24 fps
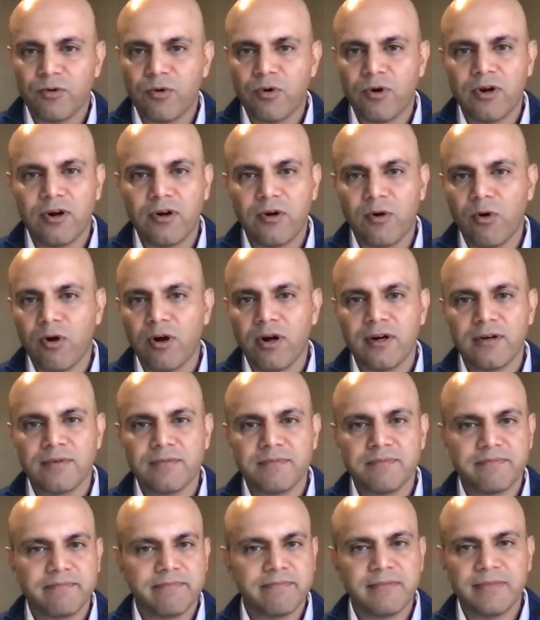or
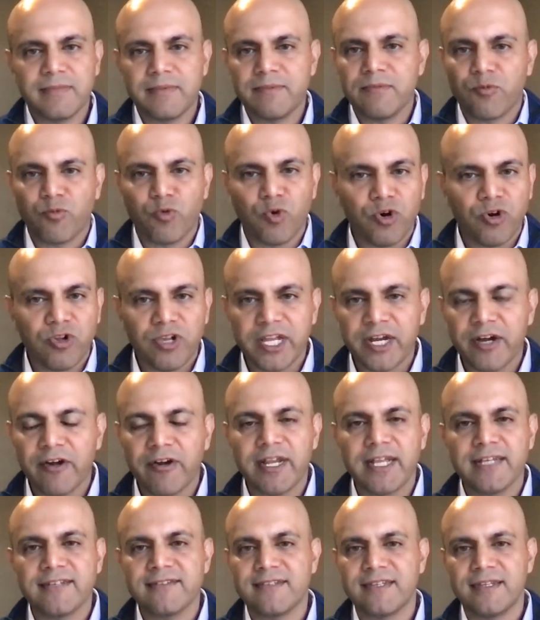rural
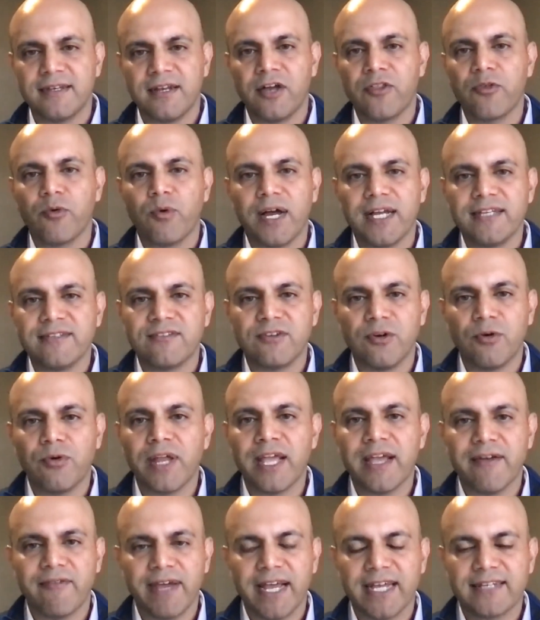areas that otherwise don't
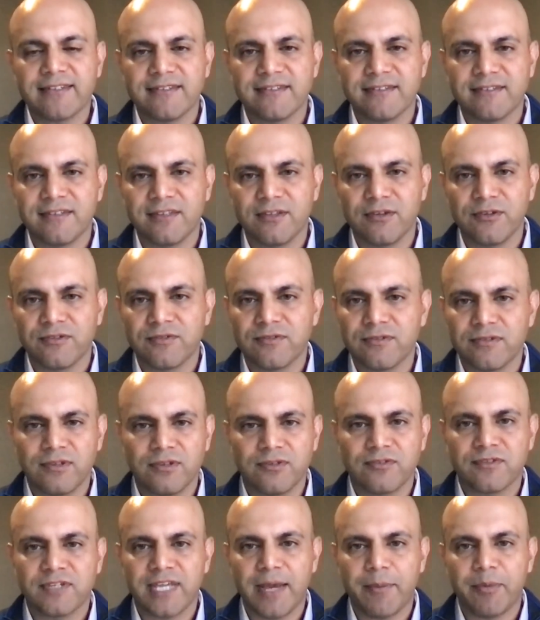have access to
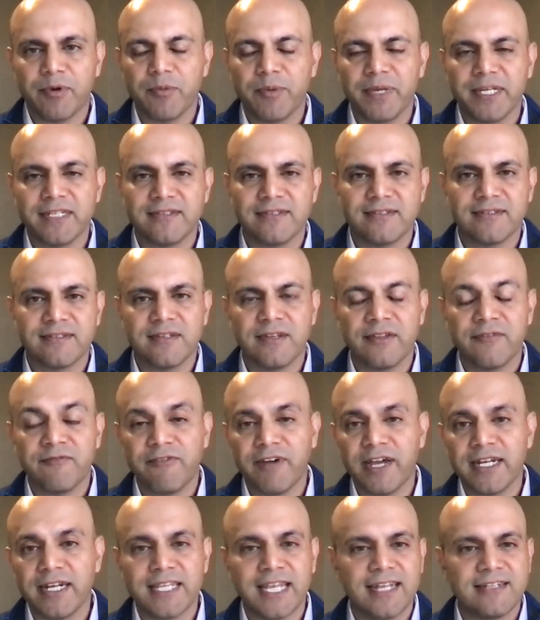those capital bases. And then
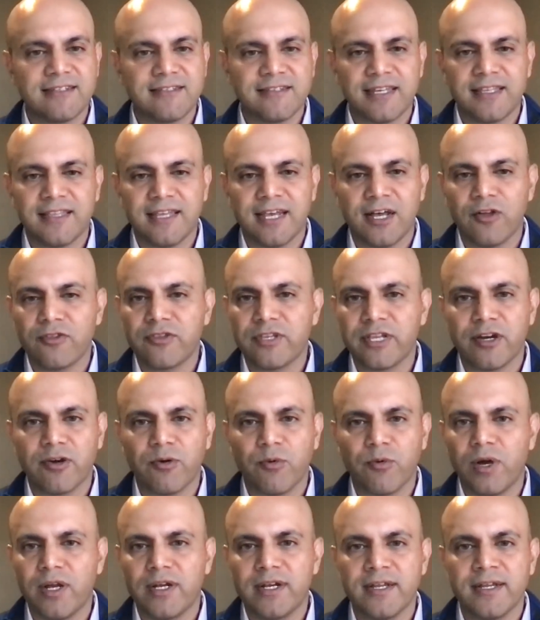finally, I'd say the
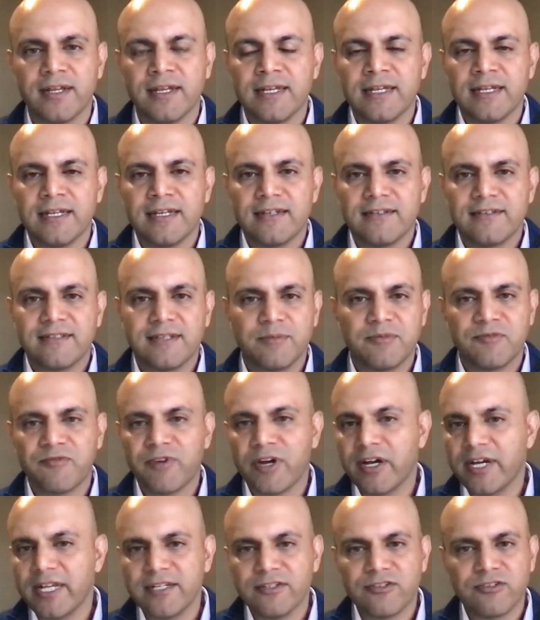healthcare one seems
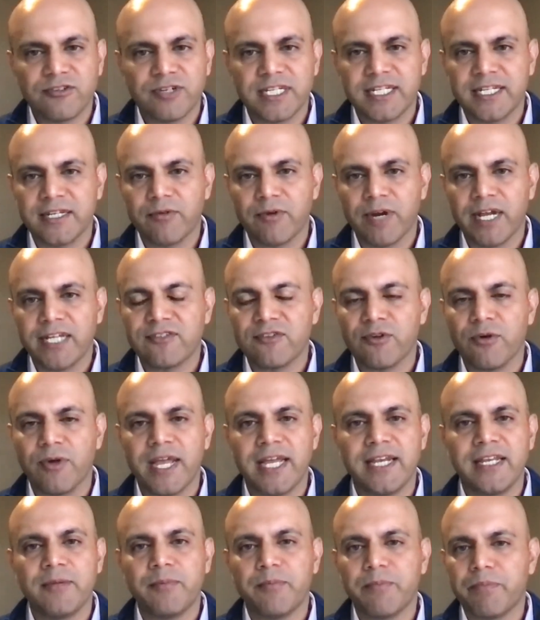very intriguing, right? So
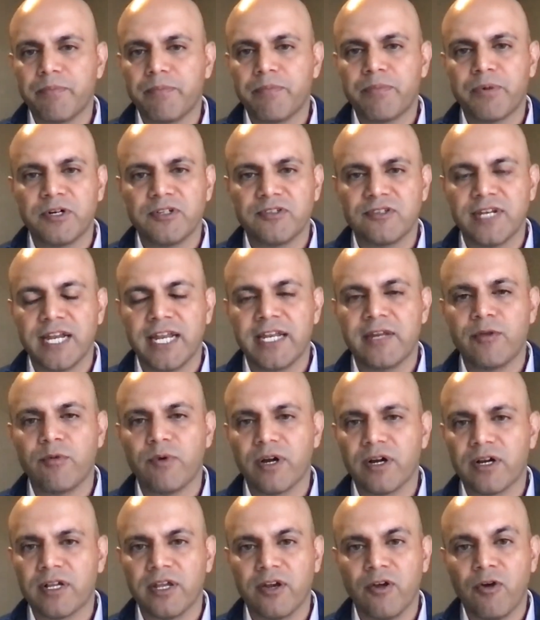any person
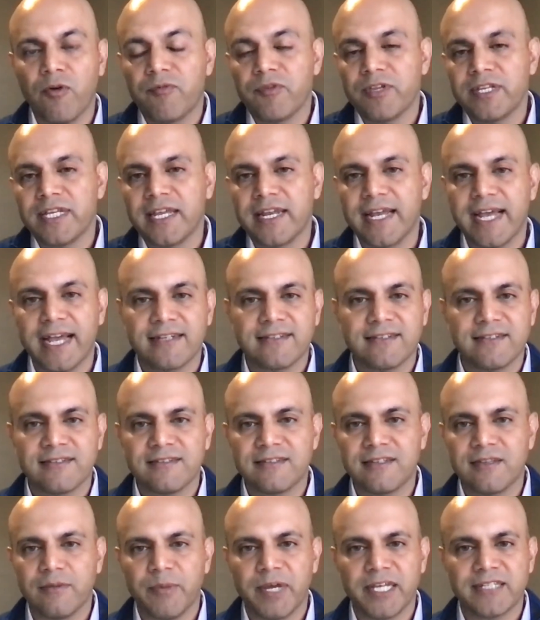anywhere can hopefully get access
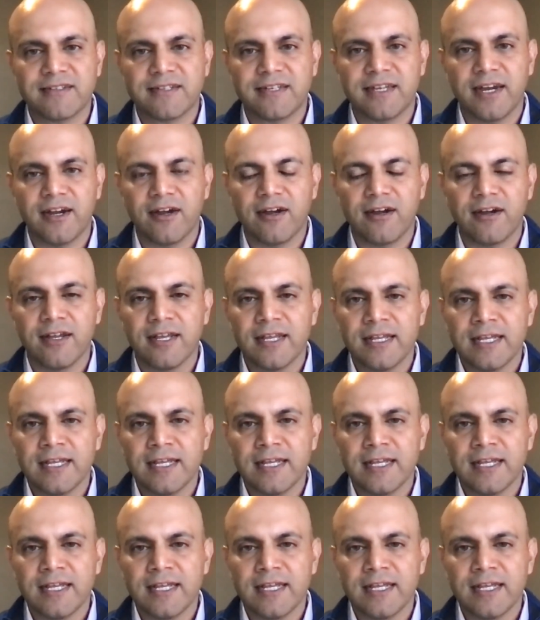to the best care.